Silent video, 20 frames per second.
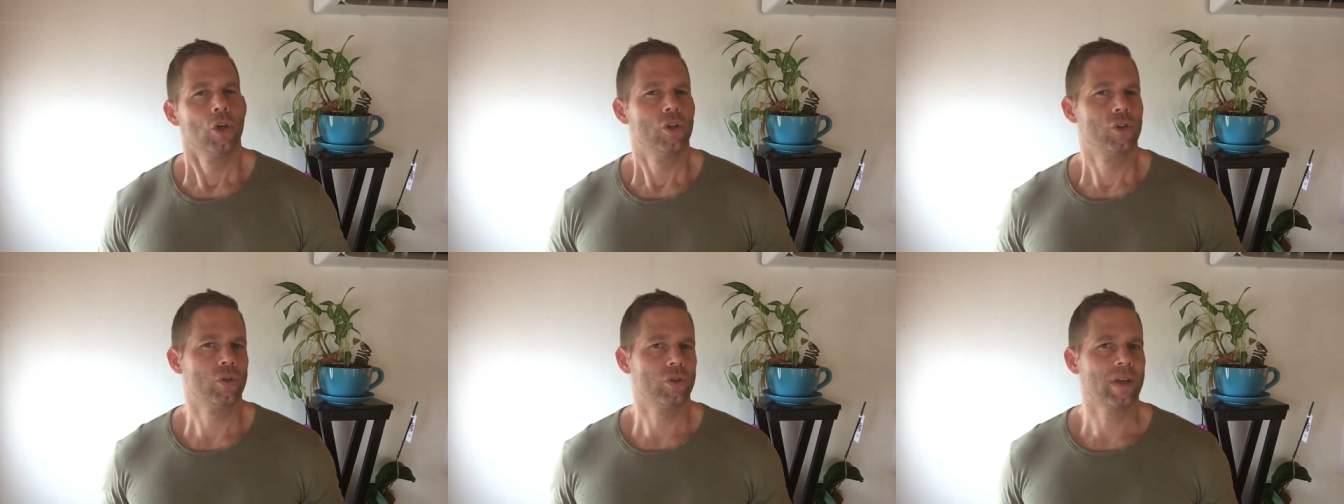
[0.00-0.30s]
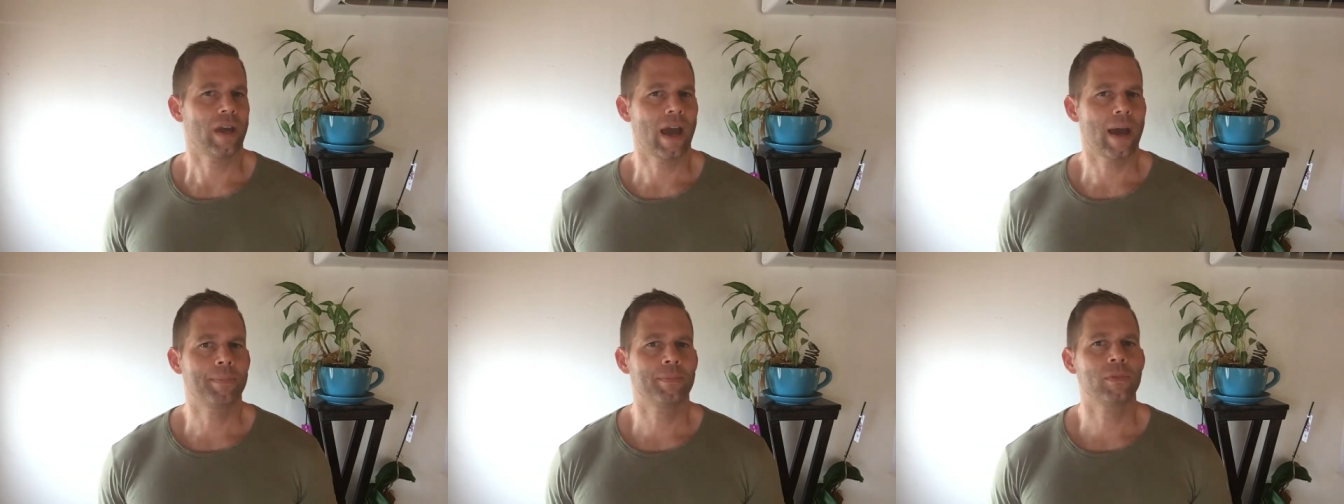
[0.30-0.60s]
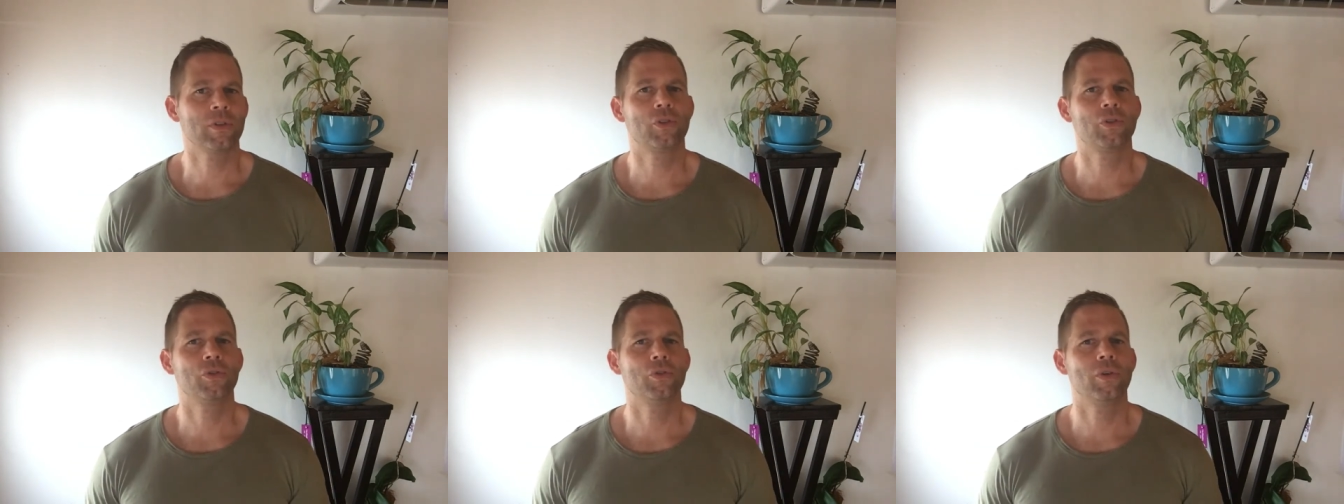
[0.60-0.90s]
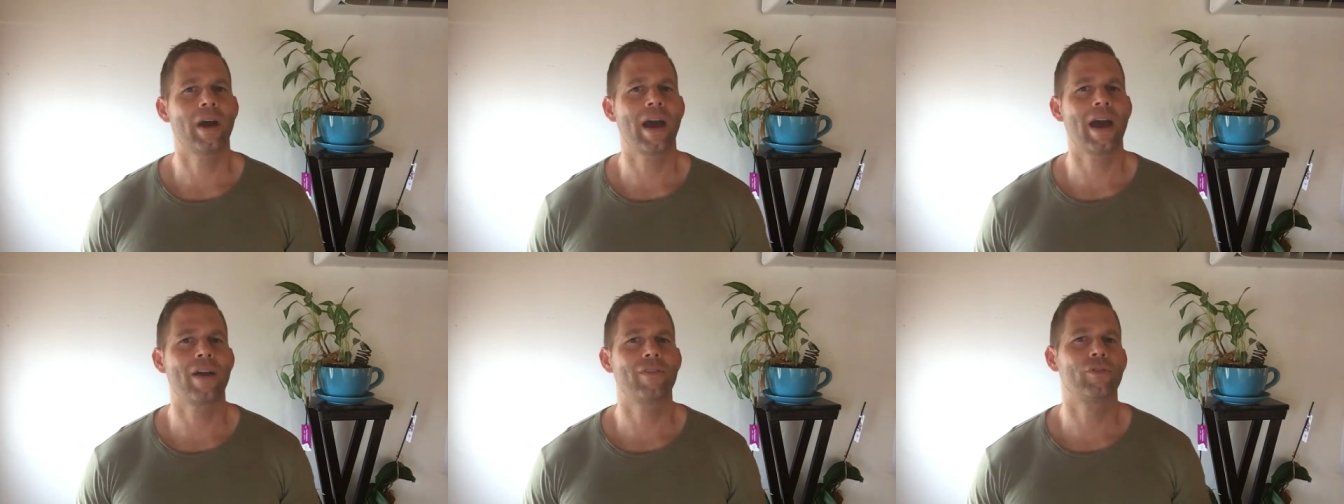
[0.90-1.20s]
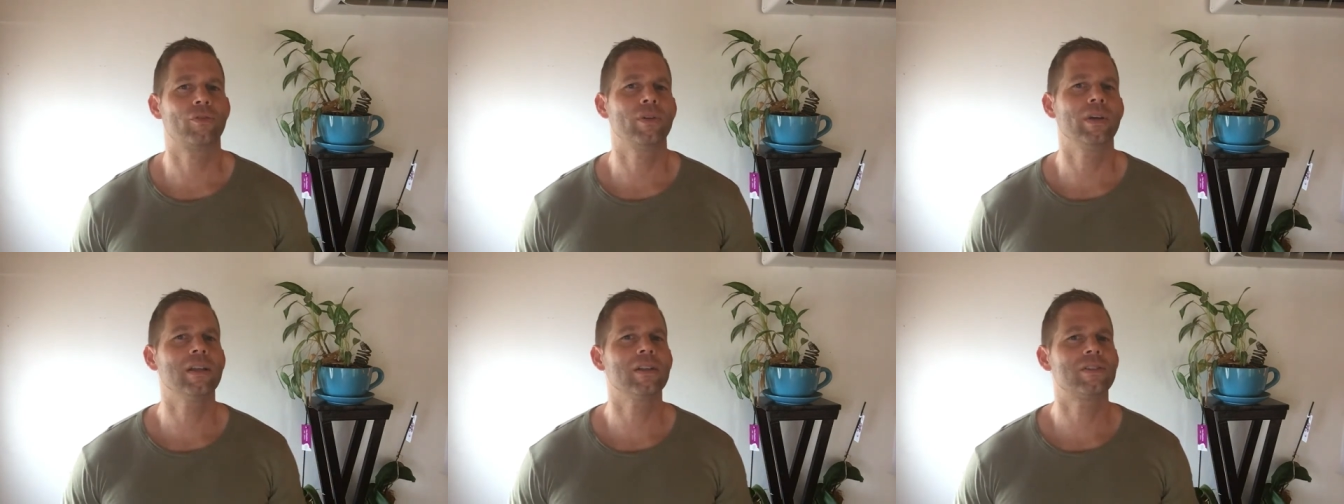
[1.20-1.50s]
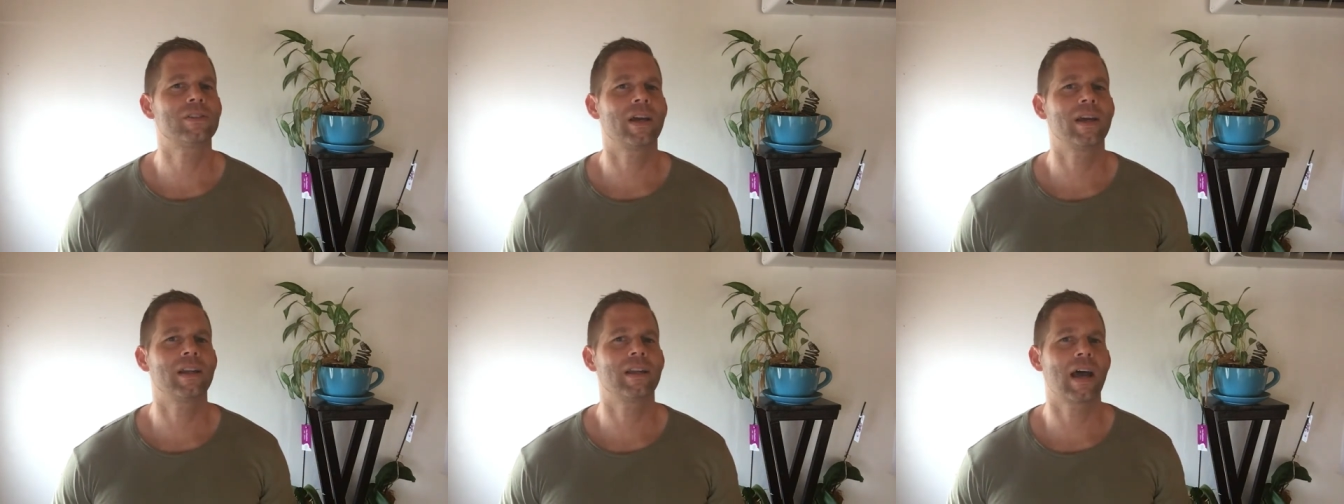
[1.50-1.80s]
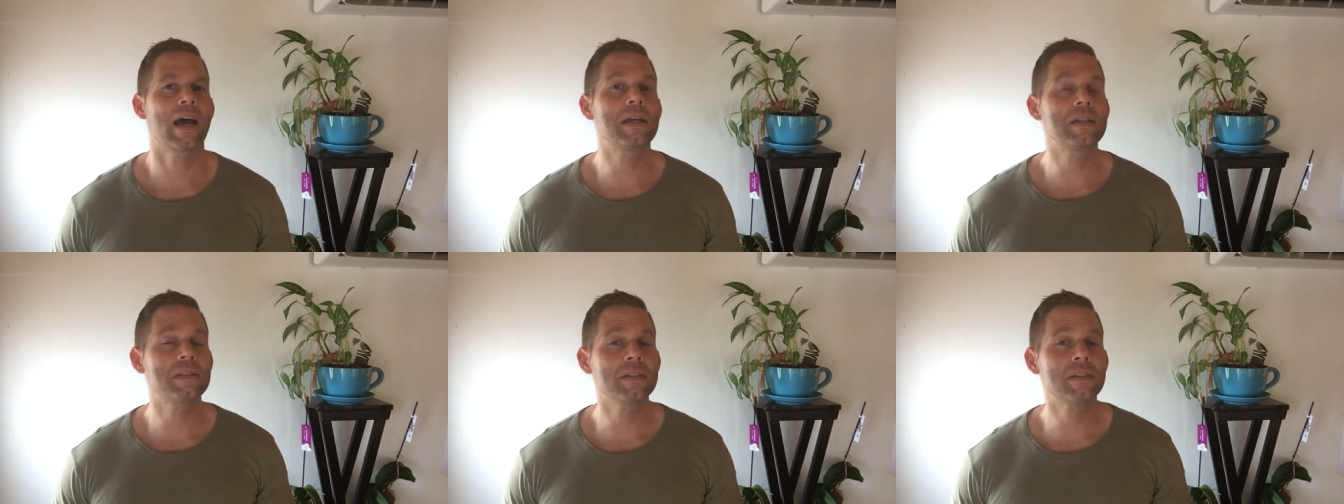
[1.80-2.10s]
Should you happen to have a real estate
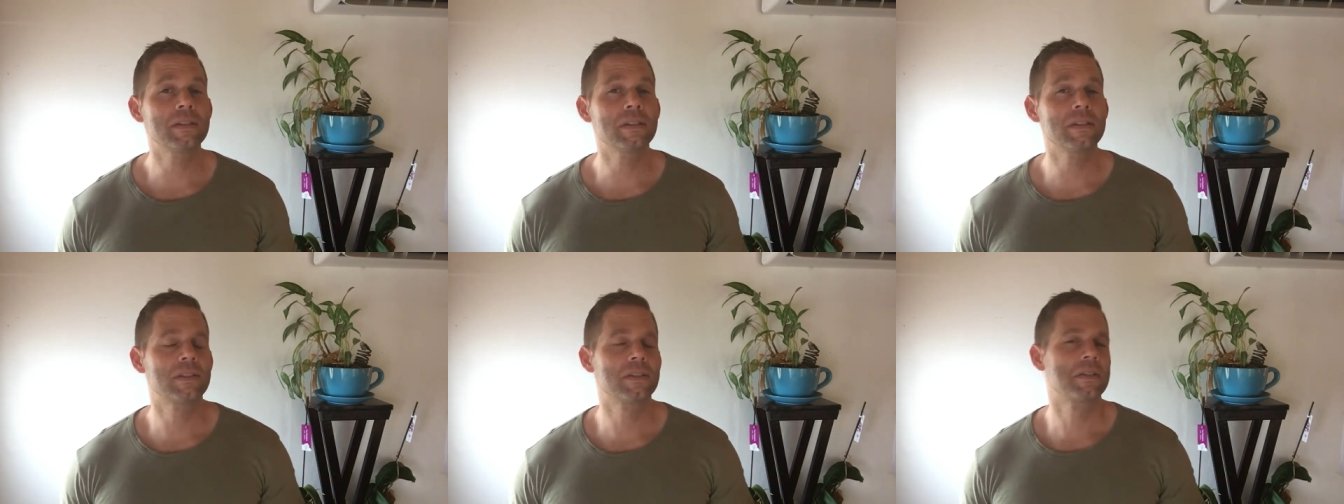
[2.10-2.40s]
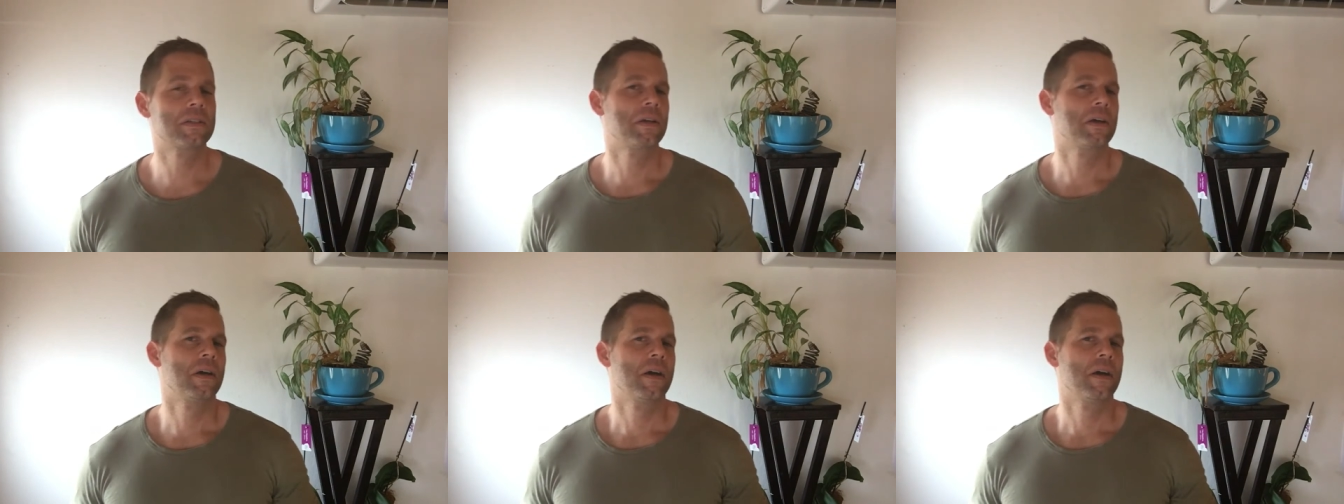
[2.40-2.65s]
license,